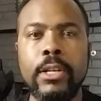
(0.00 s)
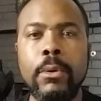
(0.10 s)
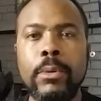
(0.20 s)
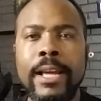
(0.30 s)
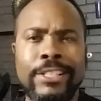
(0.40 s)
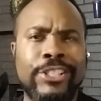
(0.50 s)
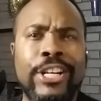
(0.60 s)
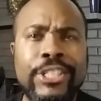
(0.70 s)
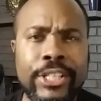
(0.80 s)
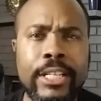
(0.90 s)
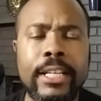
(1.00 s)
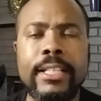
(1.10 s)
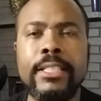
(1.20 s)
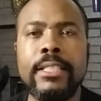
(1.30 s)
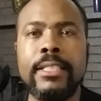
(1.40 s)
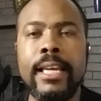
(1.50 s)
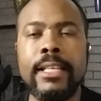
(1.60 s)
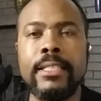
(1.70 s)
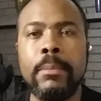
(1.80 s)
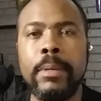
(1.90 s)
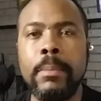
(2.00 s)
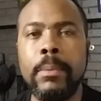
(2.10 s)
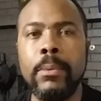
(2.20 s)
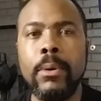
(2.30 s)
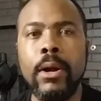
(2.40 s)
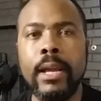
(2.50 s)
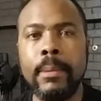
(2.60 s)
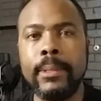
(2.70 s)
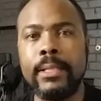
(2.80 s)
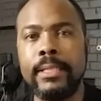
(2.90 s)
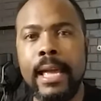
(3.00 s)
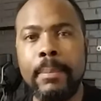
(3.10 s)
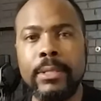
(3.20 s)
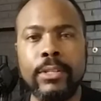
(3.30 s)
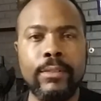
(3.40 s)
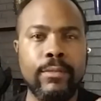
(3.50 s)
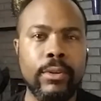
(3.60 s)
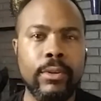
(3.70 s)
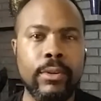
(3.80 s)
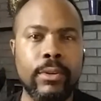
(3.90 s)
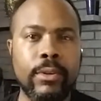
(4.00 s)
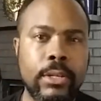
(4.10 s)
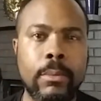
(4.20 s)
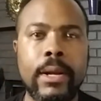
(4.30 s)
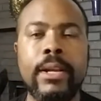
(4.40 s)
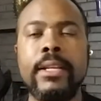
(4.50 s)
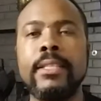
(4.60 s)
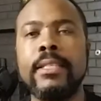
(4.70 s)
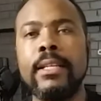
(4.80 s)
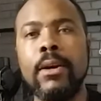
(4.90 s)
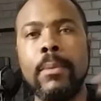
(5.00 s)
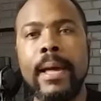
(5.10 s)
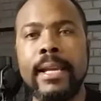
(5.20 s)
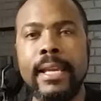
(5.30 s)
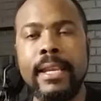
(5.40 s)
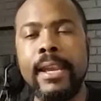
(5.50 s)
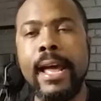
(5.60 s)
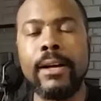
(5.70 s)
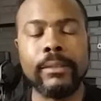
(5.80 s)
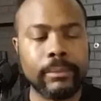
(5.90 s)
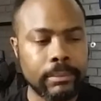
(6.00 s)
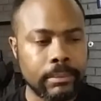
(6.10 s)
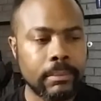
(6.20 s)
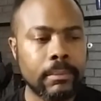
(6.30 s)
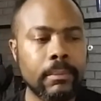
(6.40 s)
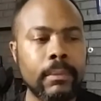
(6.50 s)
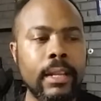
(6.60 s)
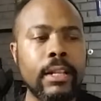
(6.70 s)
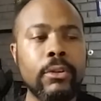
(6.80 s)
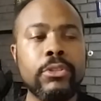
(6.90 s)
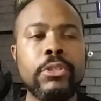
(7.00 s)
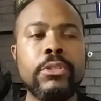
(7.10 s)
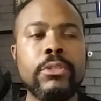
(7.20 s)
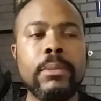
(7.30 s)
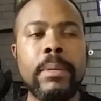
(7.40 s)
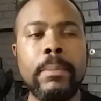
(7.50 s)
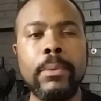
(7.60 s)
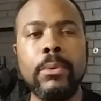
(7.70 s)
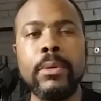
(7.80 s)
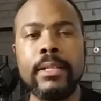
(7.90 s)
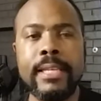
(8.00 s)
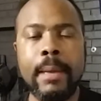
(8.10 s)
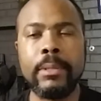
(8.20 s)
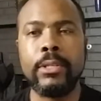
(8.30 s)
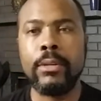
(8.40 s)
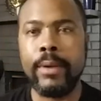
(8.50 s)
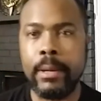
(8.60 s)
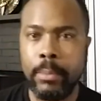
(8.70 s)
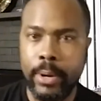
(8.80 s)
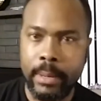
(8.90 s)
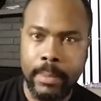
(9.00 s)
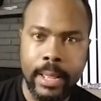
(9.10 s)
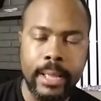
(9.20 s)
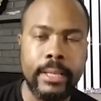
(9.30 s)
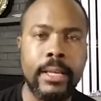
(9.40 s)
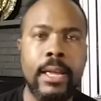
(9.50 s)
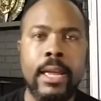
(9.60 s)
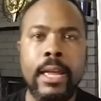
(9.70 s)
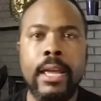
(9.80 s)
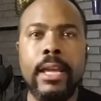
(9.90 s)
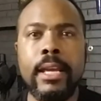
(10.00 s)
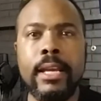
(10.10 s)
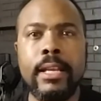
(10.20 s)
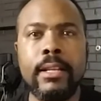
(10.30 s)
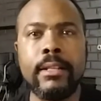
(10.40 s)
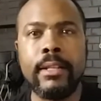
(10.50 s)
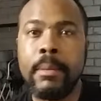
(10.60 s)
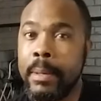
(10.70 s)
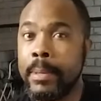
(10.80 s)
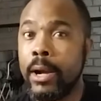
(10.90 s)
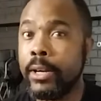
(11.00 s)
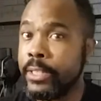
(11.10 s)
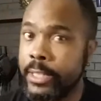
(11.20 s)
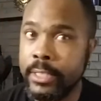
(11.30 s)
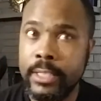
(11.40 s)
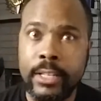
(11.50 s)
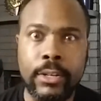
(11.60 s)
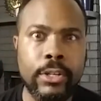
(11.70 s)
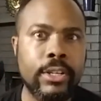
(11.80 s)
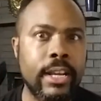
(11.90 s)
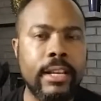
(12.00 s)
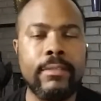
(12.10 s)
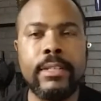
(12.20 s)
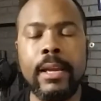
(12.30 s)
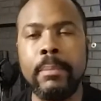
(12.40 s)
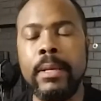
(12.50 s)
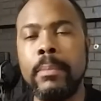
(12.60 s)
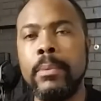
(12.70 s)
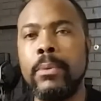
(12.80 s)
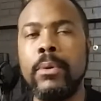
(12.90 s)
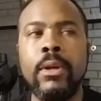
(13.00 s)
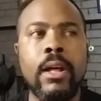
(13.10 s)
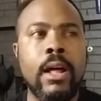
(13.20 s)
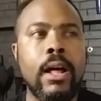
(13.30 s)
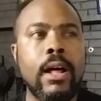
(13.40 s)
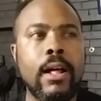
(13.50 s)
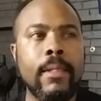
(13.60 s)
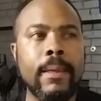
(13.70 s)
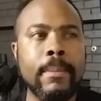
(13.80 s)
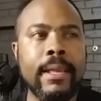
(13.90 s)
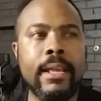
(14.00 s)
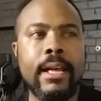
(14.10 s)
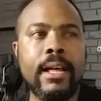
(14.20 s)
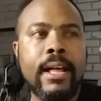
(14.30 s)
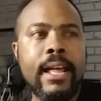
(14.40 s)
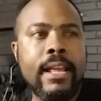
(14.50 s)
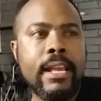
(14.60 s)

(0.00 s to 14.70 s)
You know, we're not judging. It's just that some people are able to tap into the fourth dimension awareness and go back in and out. And those are usually people who can tap into the right brain mind. And they may be artistic or creative type people. They may